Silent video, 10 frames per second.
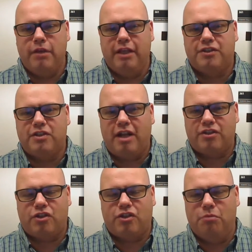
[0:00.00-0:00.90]
It's
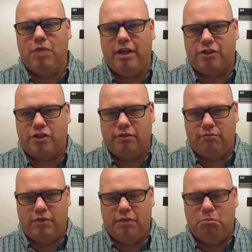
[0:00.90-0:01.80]
not so much
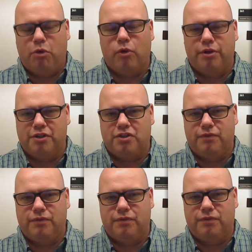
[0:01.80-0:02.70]
the importance of
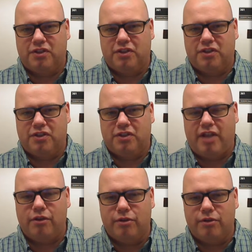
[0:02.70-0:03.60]
the standards
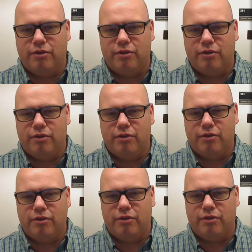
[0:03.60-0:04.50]
themselves that are
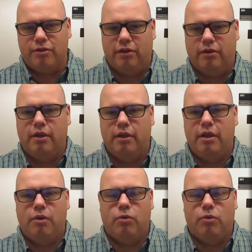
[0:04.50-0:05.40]
listed here.
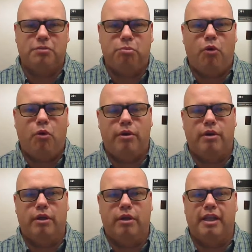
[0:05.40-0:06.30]
What's
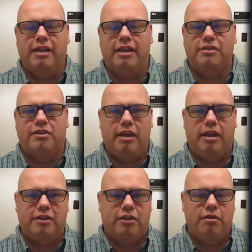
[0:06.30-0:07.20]
important is
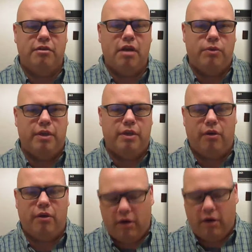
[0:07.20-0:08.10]
to know that
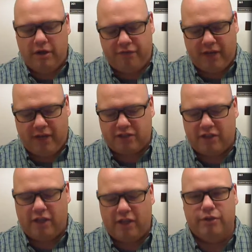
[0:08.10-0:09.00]
there are in fact
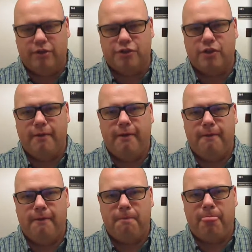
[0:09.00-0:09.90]
standards
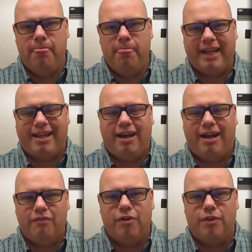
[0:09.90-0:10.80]
that
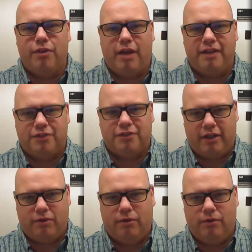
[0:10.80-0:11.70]
cover the life
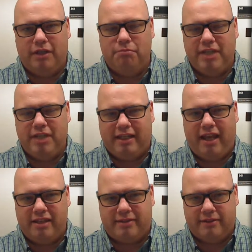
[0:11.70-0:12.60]
cycle in many
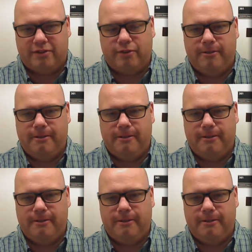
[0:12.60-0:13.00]
cases.